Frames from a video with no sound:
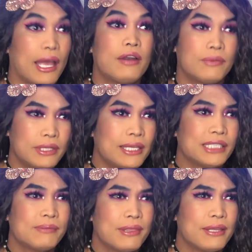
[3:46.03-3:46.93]
And it really
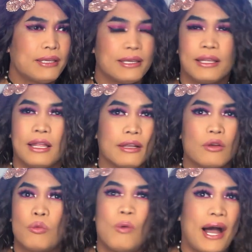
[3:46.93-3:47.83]
gets me thinking,
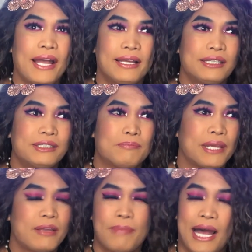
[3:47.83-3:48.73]
why is
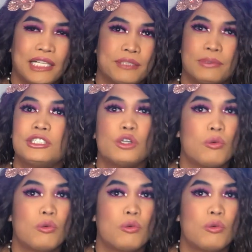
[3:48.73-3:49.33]
being passable so